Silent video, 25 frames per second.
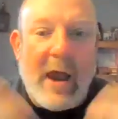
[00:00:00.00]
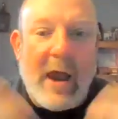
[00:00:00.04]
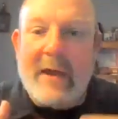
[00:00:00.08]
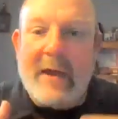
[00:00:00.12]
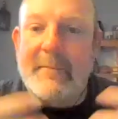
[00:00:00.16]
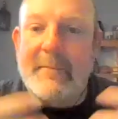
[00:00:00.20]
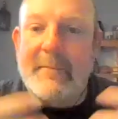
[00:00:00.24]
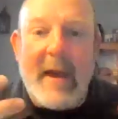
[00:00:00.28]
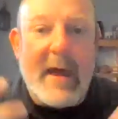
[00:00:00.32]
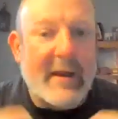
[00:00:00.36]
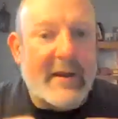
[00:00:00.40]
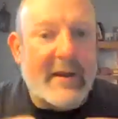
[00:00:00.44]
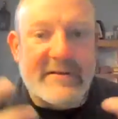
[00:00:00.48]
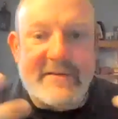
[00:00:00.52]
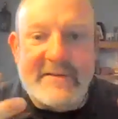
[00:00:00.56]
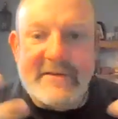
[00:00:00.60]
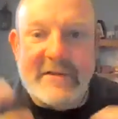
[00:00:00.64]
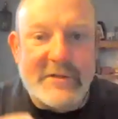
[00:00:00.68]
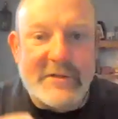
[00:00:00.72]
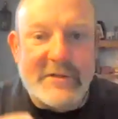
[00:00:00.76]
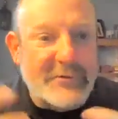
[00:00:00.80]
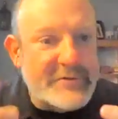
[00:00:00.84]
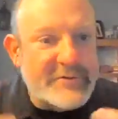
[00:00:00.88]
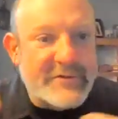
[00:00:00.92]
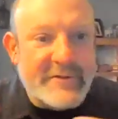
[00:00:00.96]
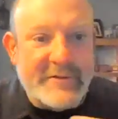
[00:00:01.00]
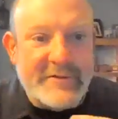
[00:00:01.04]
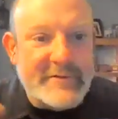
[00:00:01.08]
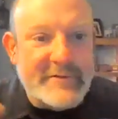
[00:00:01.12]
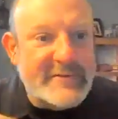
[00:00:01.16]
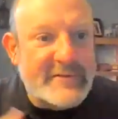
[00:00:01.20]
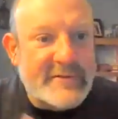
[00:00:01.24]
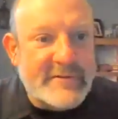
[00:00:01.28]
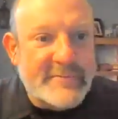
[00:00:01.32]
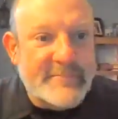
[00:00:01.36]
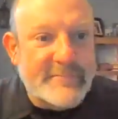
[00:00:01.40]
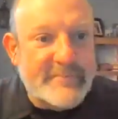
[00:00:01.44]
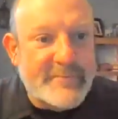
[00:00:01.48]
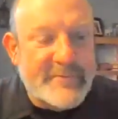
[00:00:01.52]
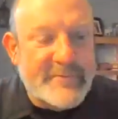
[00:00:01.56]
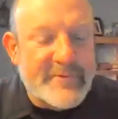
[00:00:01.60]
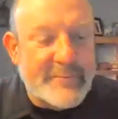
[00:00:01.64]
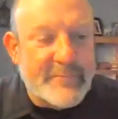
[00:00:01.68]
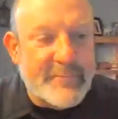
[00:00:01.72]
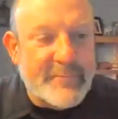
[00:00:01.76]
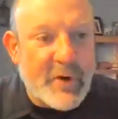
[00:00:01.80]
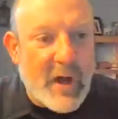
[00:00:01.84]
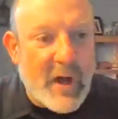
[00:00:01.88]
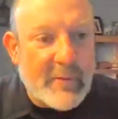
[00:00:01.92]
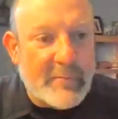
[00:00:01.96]
pragmatic solutions to
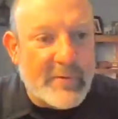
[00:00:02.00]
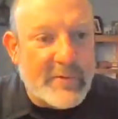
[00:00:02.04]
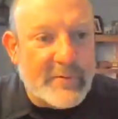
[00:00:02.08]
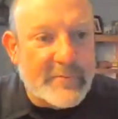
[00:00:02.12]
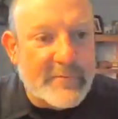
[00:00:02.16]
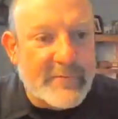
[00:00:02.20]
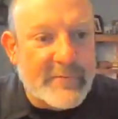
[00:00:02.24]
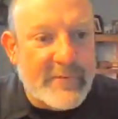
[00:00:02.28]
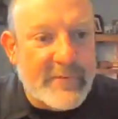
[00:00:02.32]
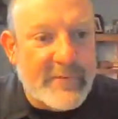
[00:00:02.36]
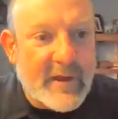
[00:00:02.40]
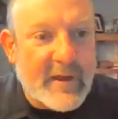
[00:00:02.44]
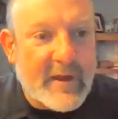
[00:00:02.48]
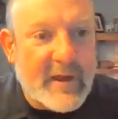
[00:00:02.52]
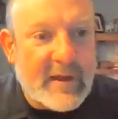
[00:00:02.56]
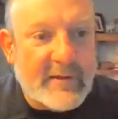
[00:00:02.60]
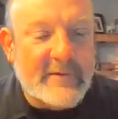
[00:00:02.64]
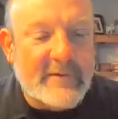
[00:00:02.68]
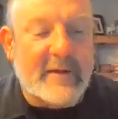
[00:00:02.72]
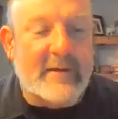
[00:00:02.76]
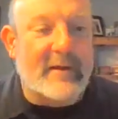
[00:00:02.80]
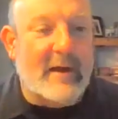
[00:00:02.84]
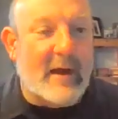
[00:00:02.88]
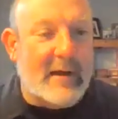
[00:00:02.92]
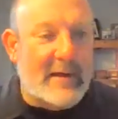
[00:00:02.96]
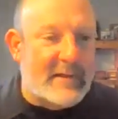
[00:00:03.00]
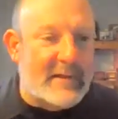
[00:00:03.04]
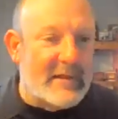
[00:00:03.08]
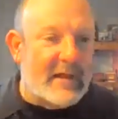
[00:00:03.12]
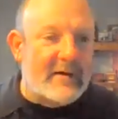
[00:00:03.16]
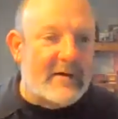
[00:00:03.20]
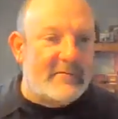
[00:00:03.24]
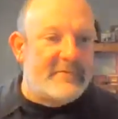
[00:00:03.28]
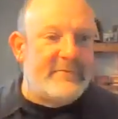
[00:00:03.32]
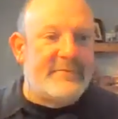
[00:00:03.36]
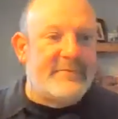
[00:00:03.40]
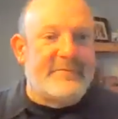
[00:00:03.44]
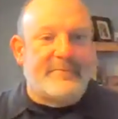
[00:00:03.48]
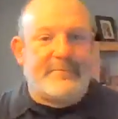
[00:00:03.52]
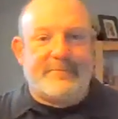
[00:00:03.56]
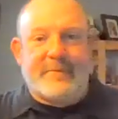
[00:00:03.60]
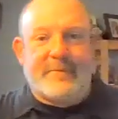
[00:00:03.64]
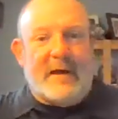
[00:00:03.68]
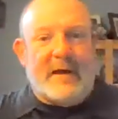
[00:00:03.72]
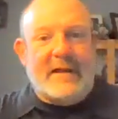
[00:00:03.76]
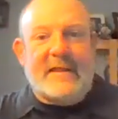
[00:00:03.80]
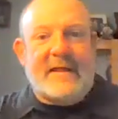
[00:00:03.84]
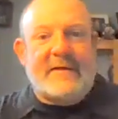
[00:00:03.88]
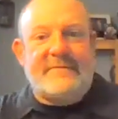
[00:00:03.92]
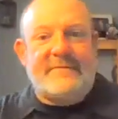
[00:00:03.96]
problems. Like I love
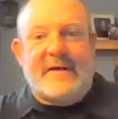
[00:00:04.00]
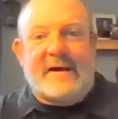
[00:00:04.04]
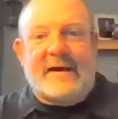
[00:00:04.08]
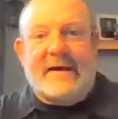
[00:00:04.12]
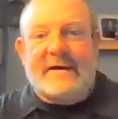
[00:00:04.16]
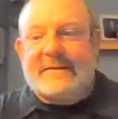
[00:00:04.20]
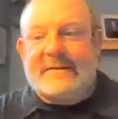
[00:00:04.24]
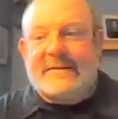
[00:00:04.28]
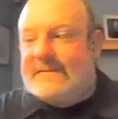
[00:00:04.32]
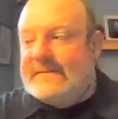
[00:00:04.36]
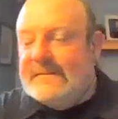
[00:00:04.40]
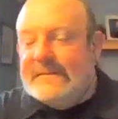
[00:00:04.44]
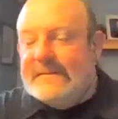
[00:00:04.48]
that.